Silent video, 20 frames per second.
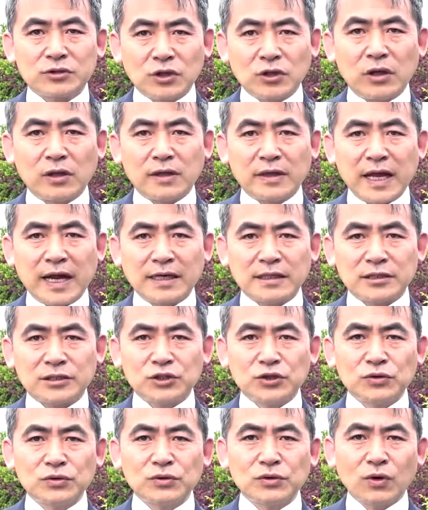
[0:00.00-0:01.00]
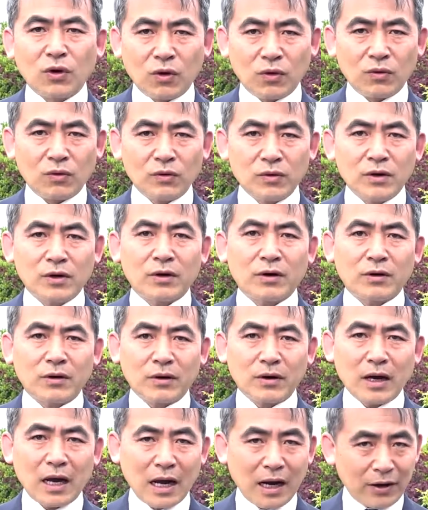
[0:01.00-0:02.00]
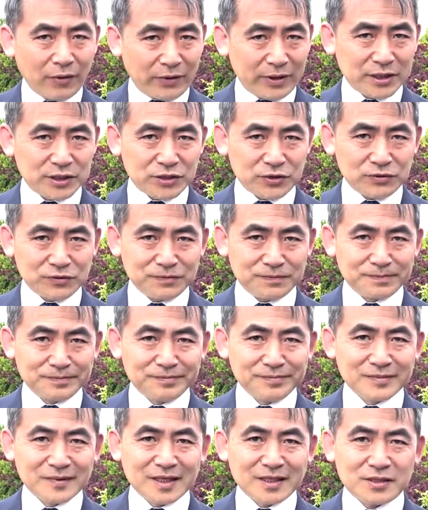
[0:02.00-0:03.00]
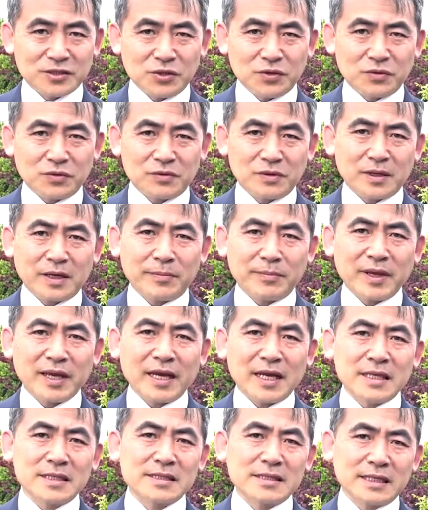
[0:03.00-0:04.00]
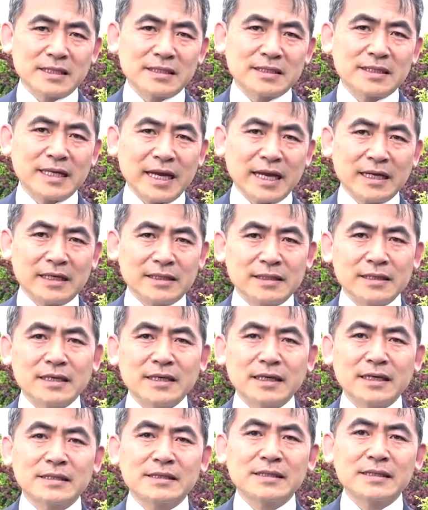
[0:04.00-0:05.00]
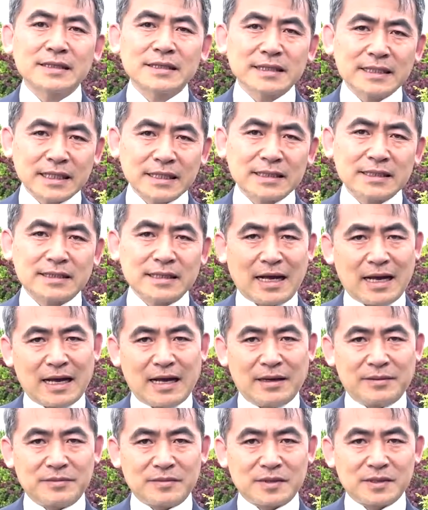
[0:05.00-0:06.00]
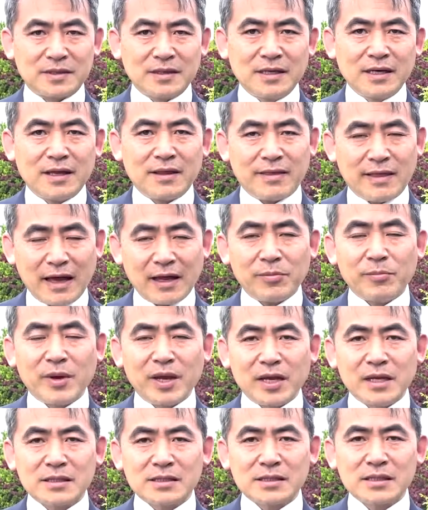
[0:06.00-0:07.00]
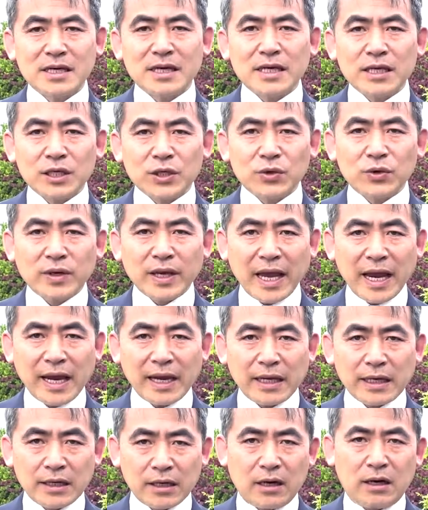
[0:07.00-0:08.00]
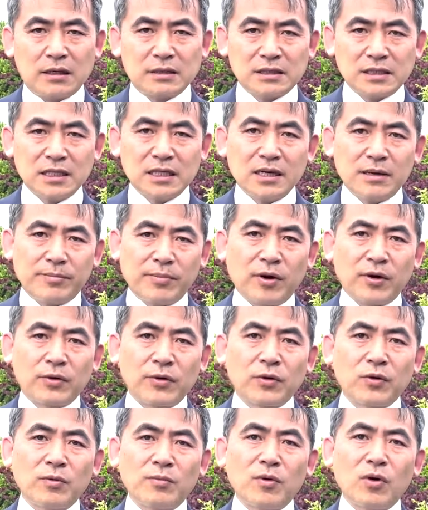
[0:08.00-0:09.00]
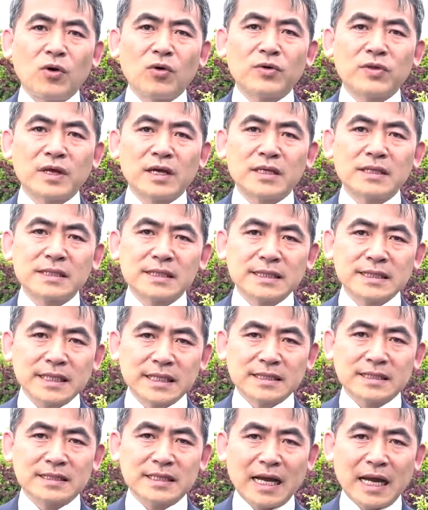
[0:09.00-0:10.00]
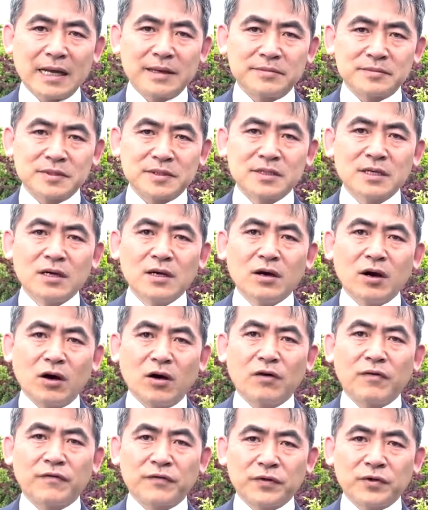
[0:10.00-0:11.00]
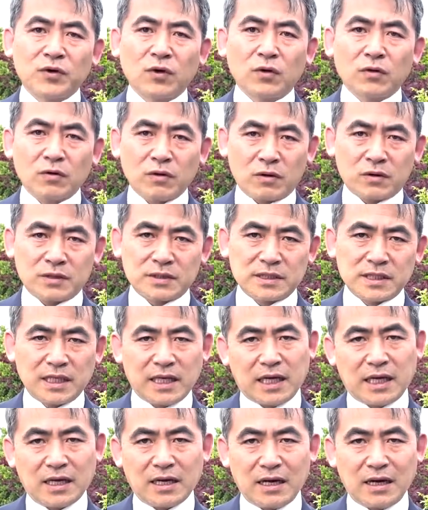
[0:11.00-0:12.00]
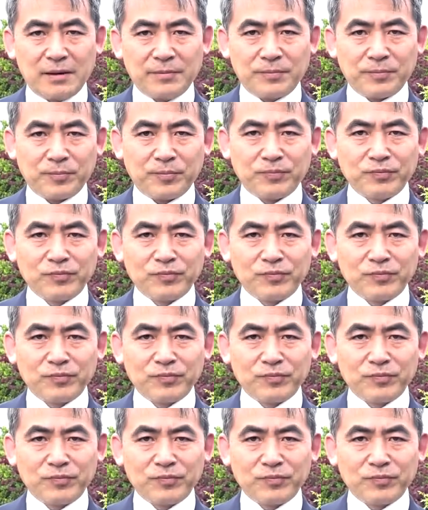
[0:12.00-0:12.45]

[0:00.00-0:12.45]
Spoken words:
the debt to loan ratio. So the BNZ stand is 6 times. That means you cannot borrow more than 6 times of your gross income.